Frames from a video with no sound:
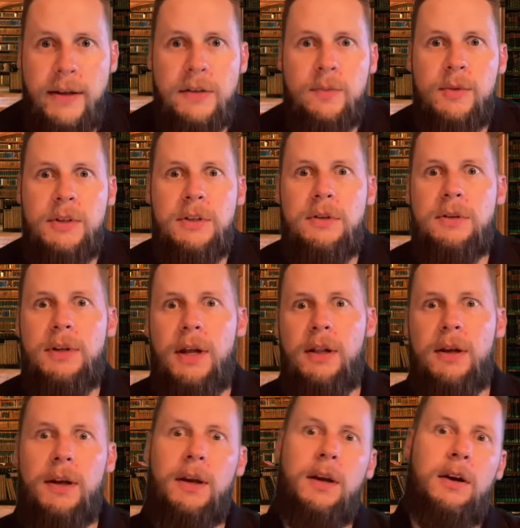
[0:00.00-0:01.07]
Mr.
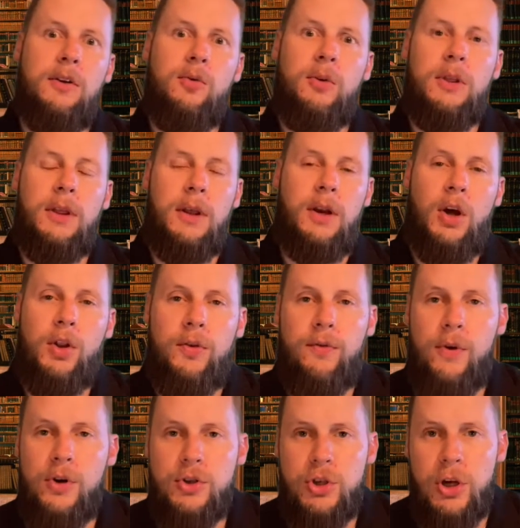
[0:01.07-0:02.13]
Taylor here with another
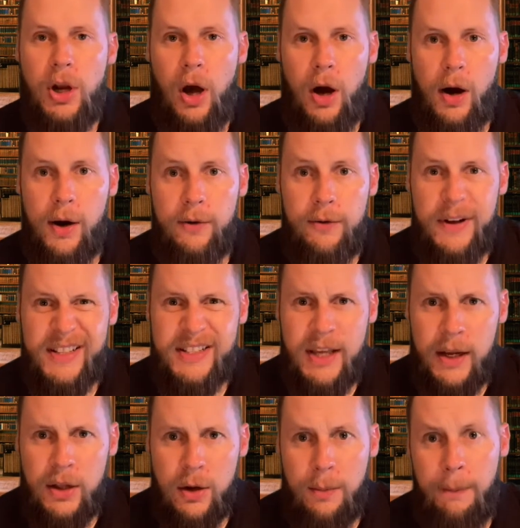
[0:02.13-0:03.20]
version of
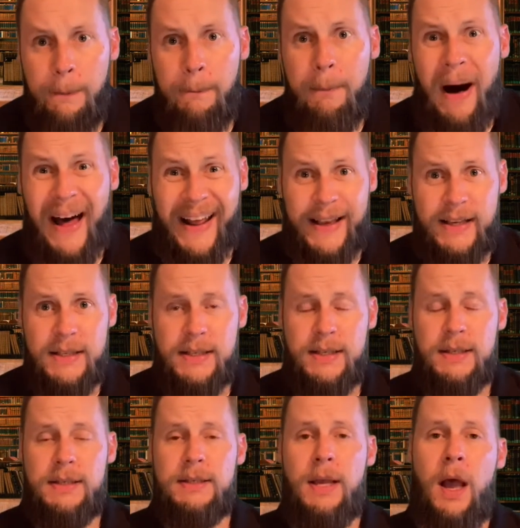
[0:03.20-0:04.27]

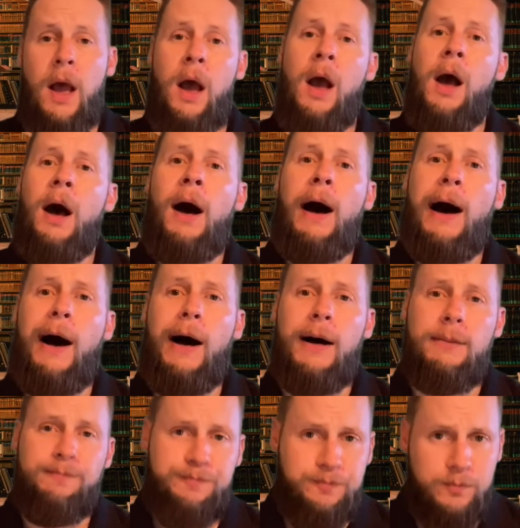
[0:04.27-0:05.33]
TaylorBOTICS.
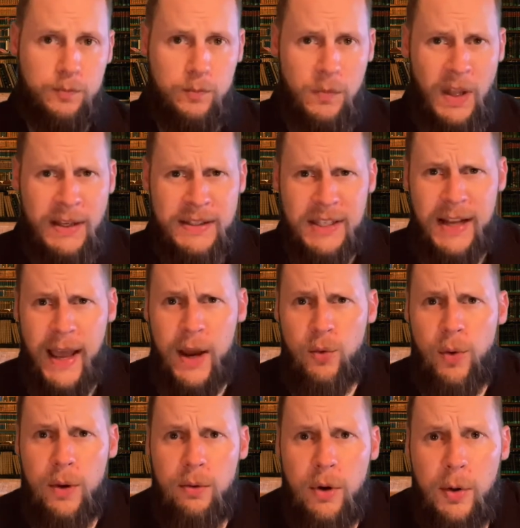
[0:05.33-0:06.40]
Today
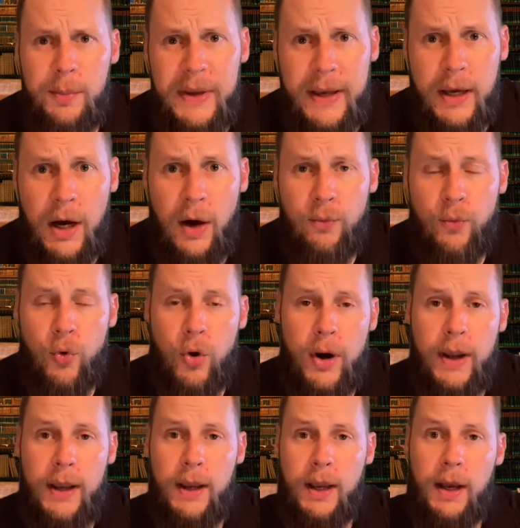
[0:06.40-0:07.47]
we will be
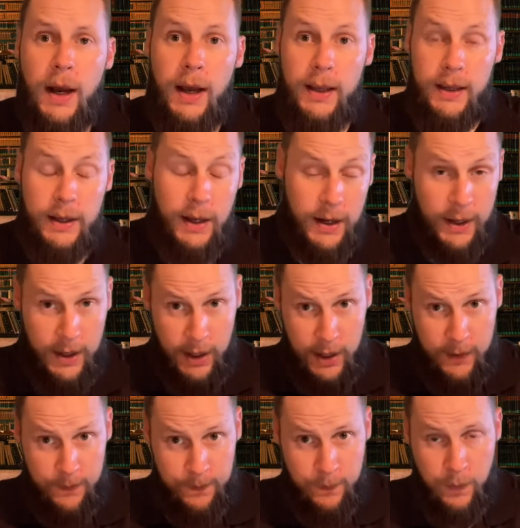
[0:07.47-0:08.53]
covering yet
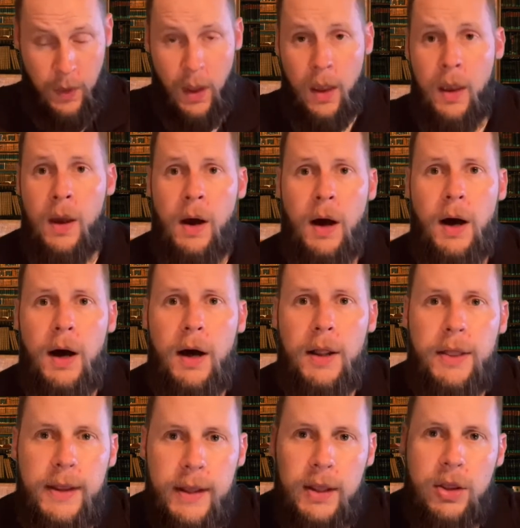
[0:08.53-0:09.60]
again
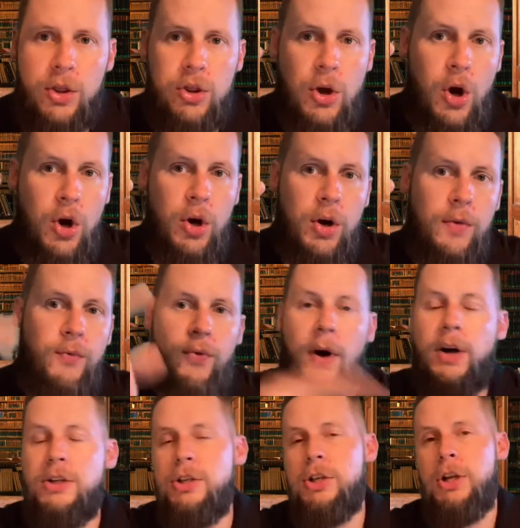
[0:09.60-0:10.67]
the third
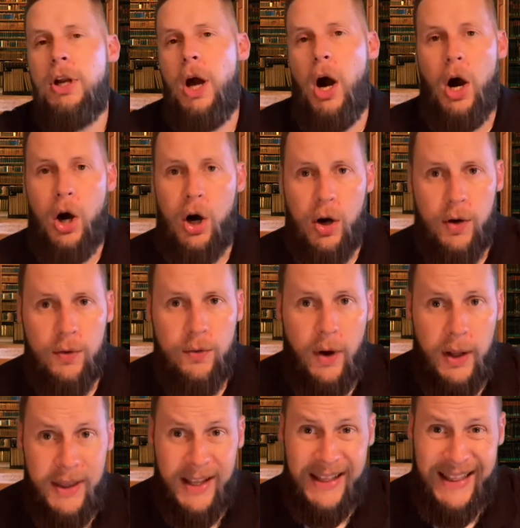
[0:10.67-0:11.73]
function
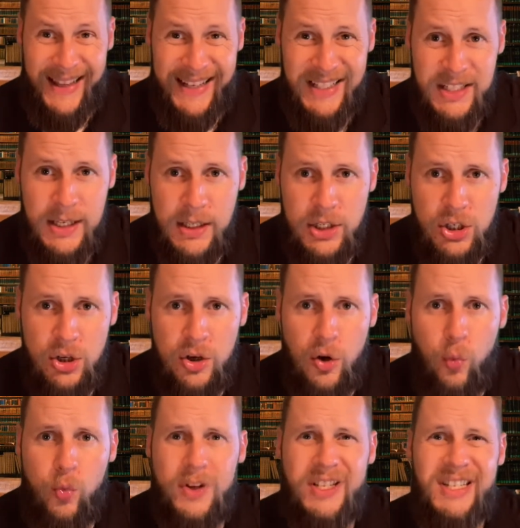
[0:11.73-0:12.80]
of the light sensor,
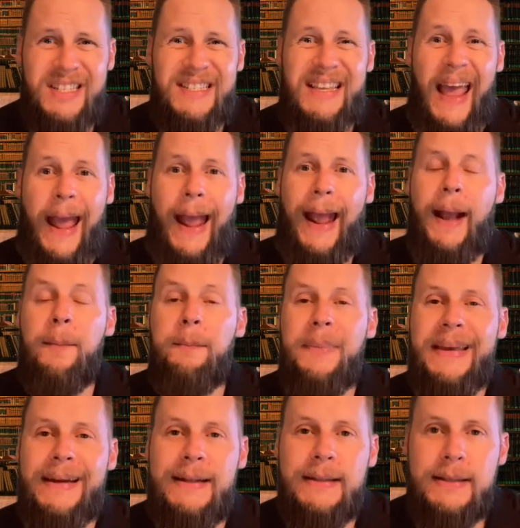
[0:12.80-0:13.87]
which is
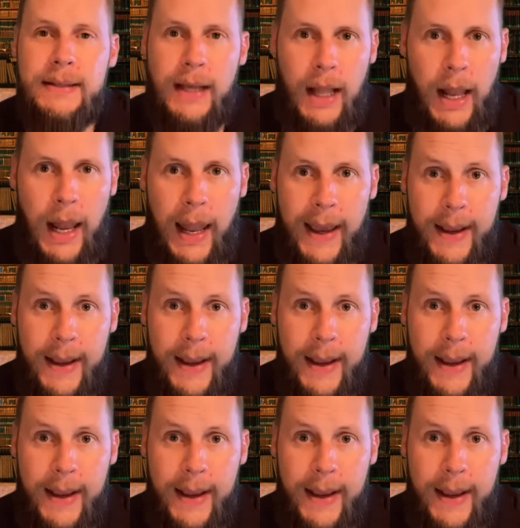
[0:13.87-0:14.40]
ambient light